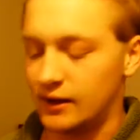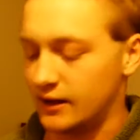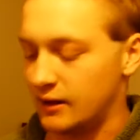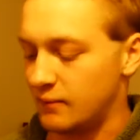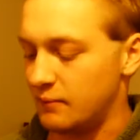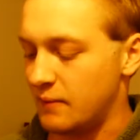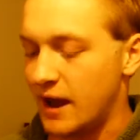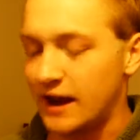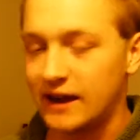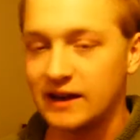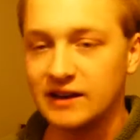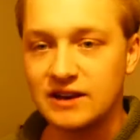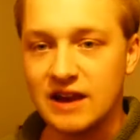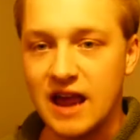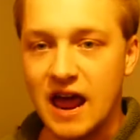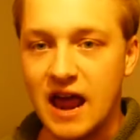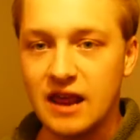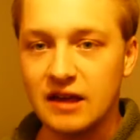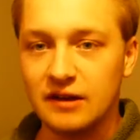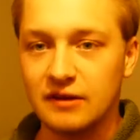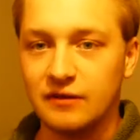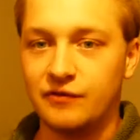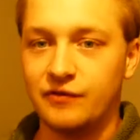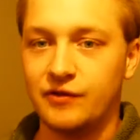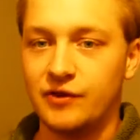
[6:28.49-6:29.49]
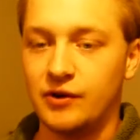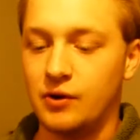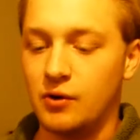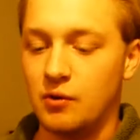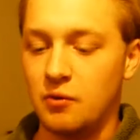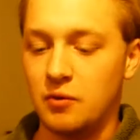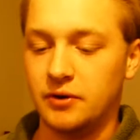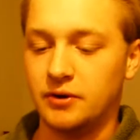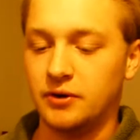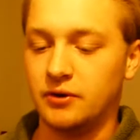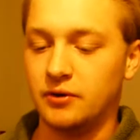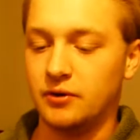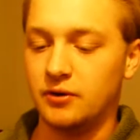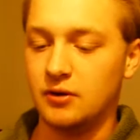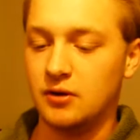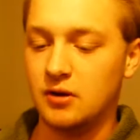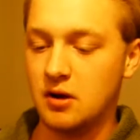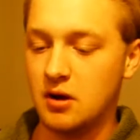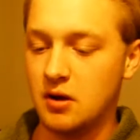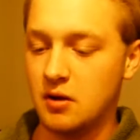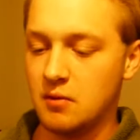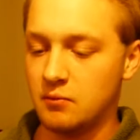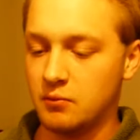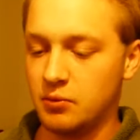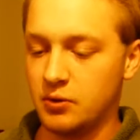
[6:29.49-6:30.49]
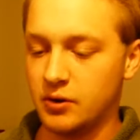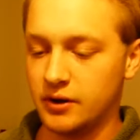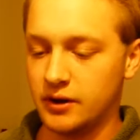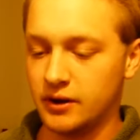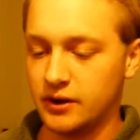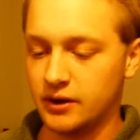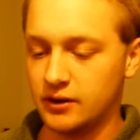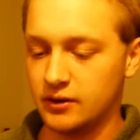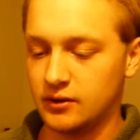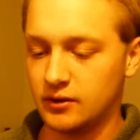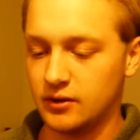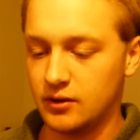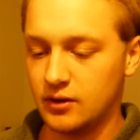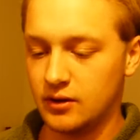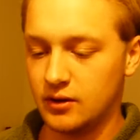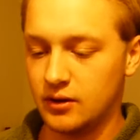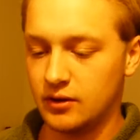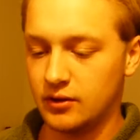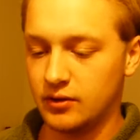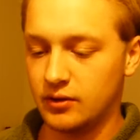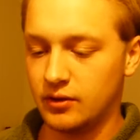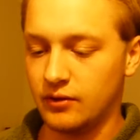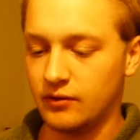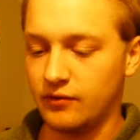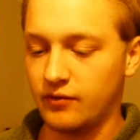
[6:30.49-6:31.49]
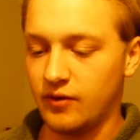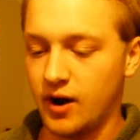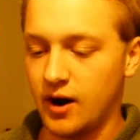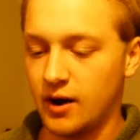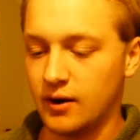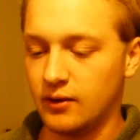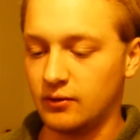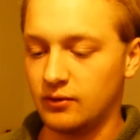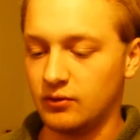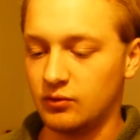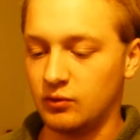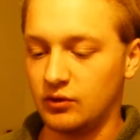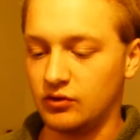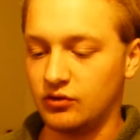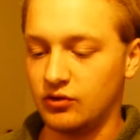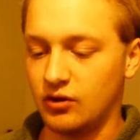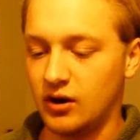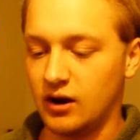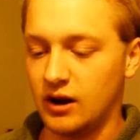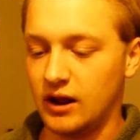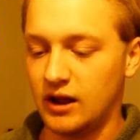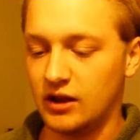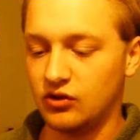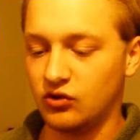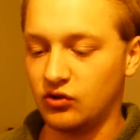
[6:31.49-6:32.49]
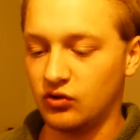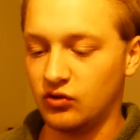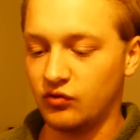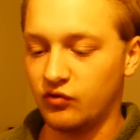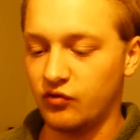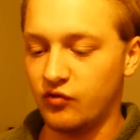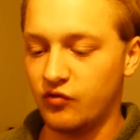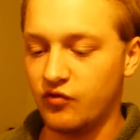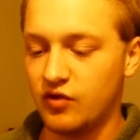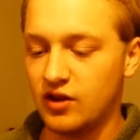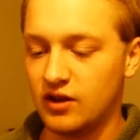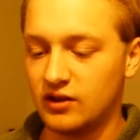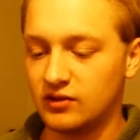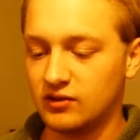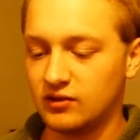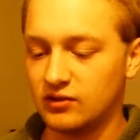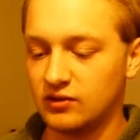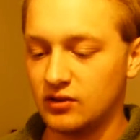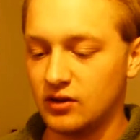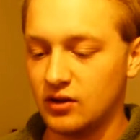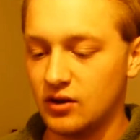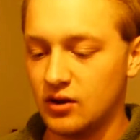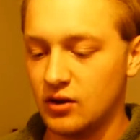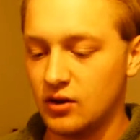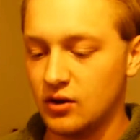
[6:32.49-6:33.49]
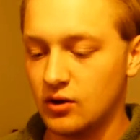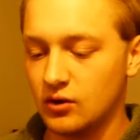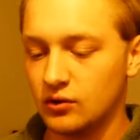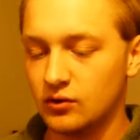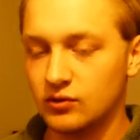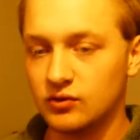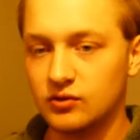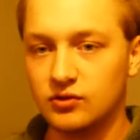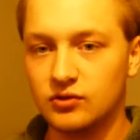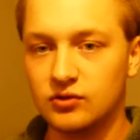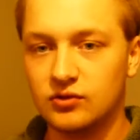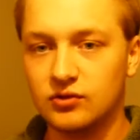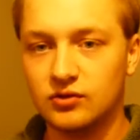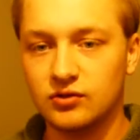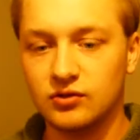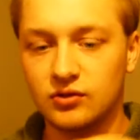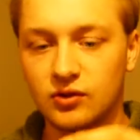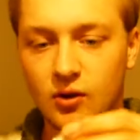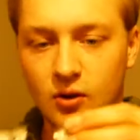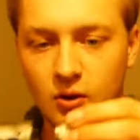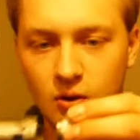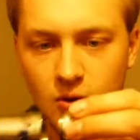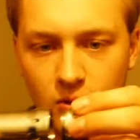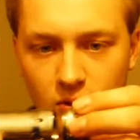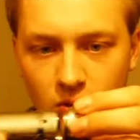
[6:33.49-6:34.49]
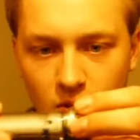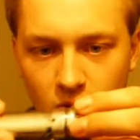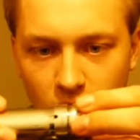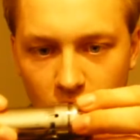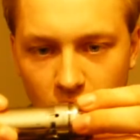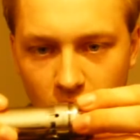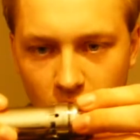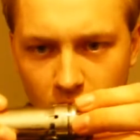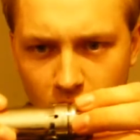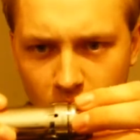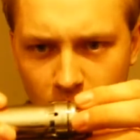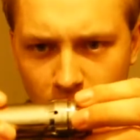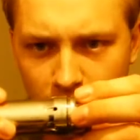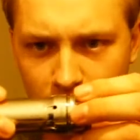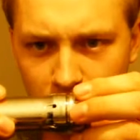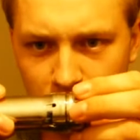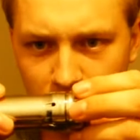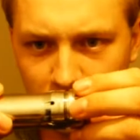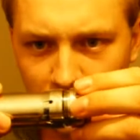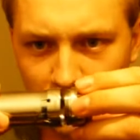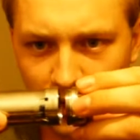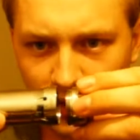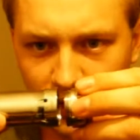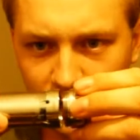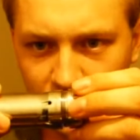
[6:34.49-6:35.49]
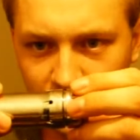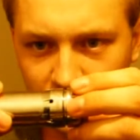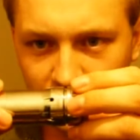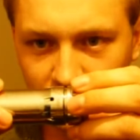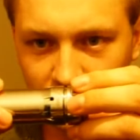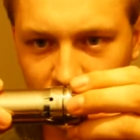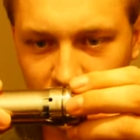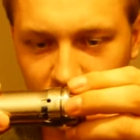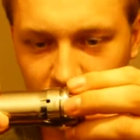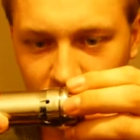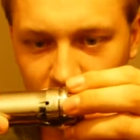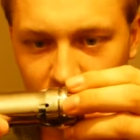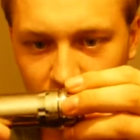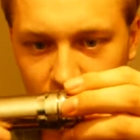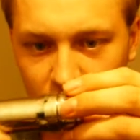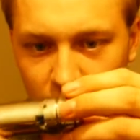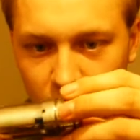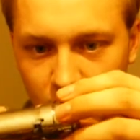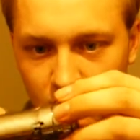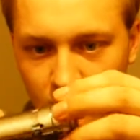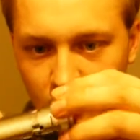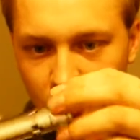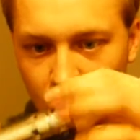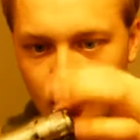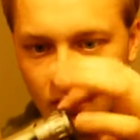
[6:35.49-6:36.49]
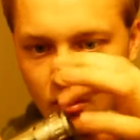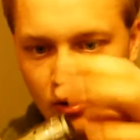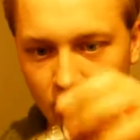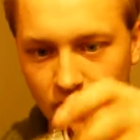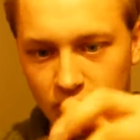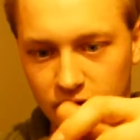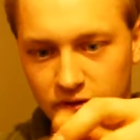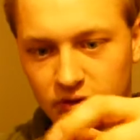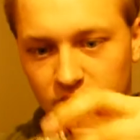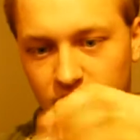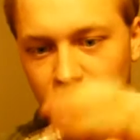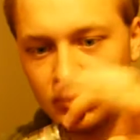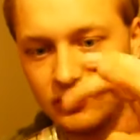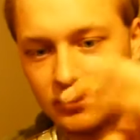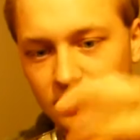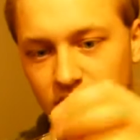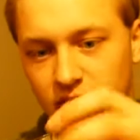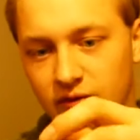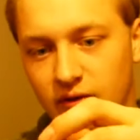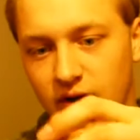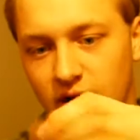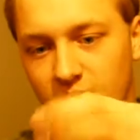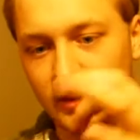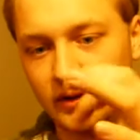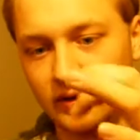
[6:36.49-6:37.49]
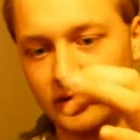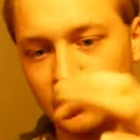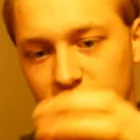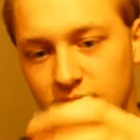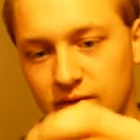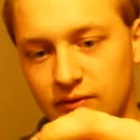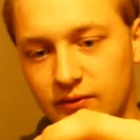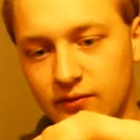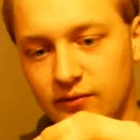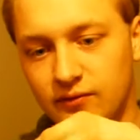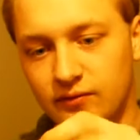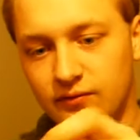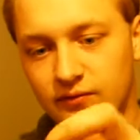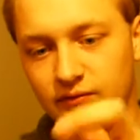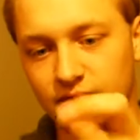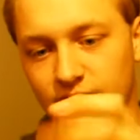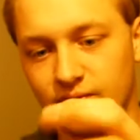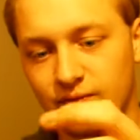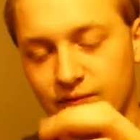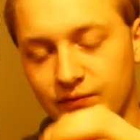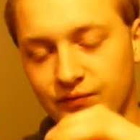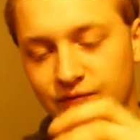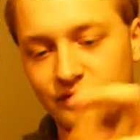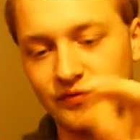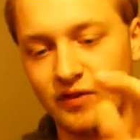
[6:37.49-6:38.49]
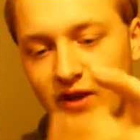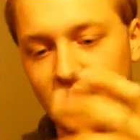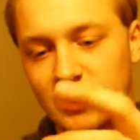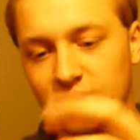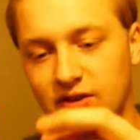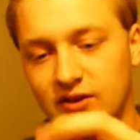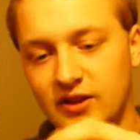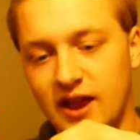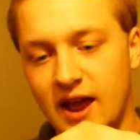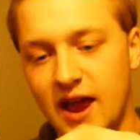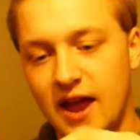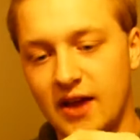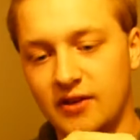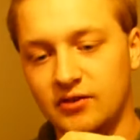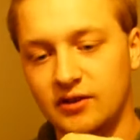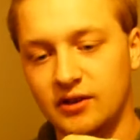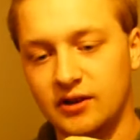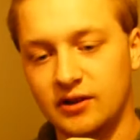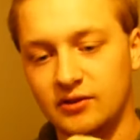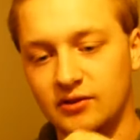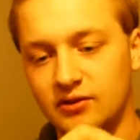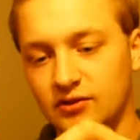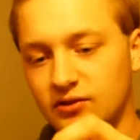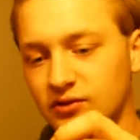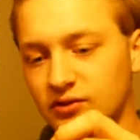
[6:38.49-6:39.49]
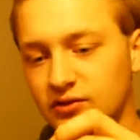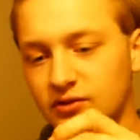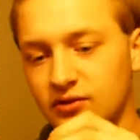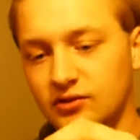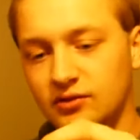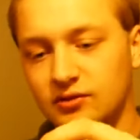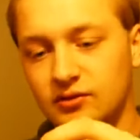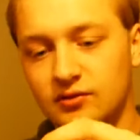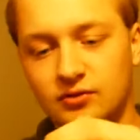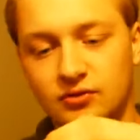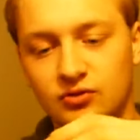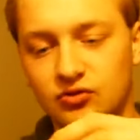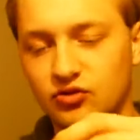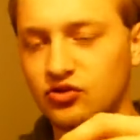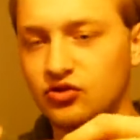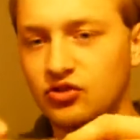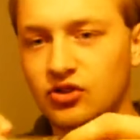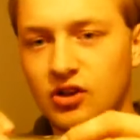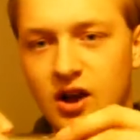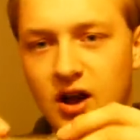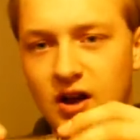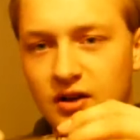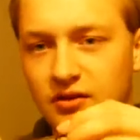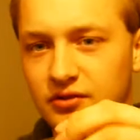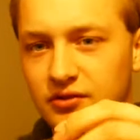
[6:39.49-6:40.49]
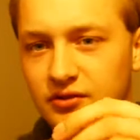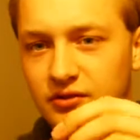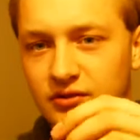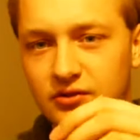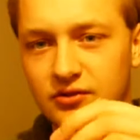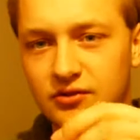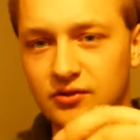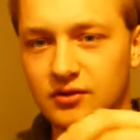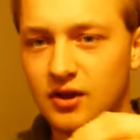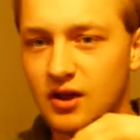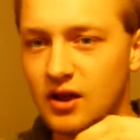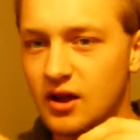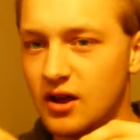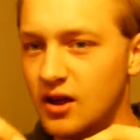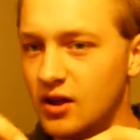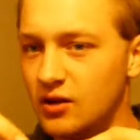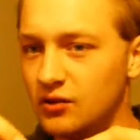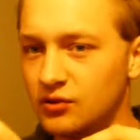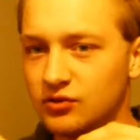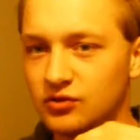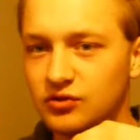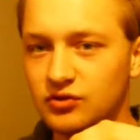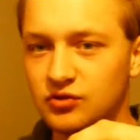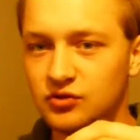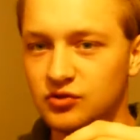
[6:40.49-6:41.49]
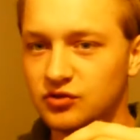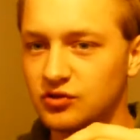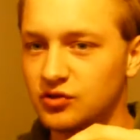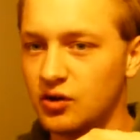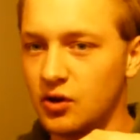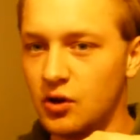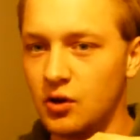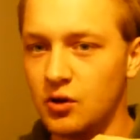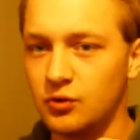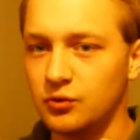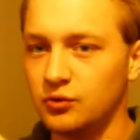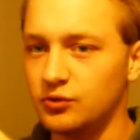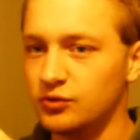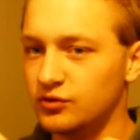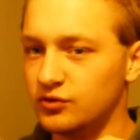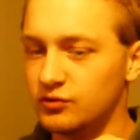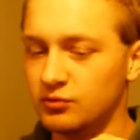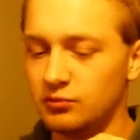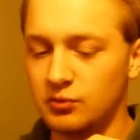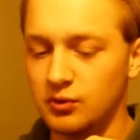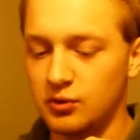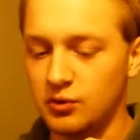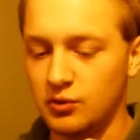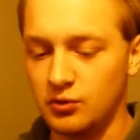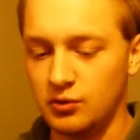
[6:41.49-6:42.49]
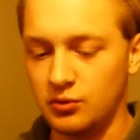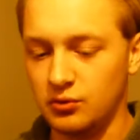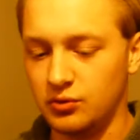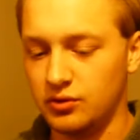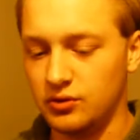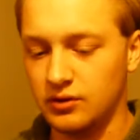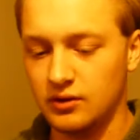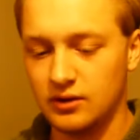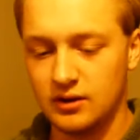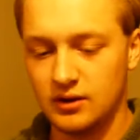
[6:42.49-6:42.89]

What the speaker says: magnetic feel when you're putting the firing switch on it. It just fits so perfectly onto this device. It's fantastic. It's just so smooth.